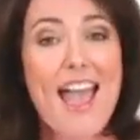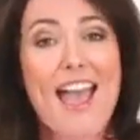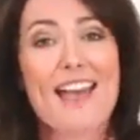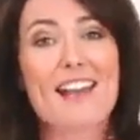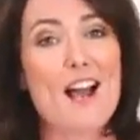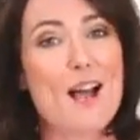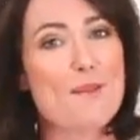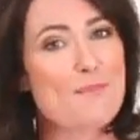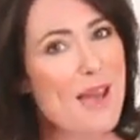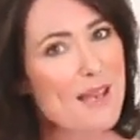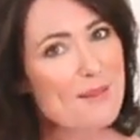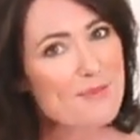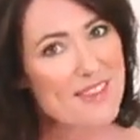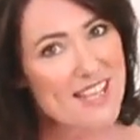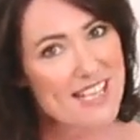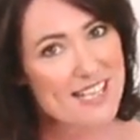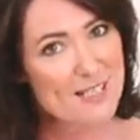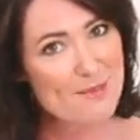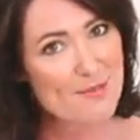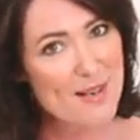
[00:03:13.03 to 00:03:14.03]
and I made
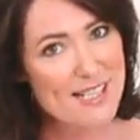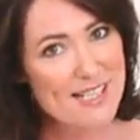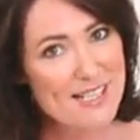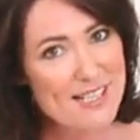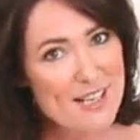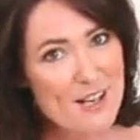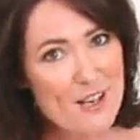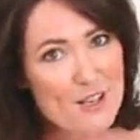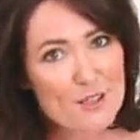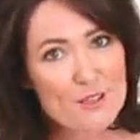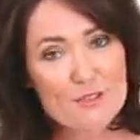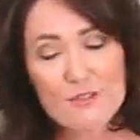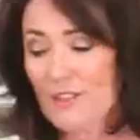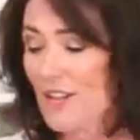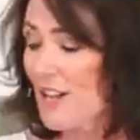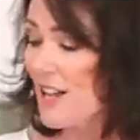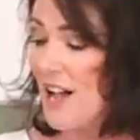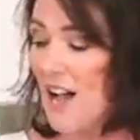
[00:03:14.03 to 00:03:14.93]
this myself.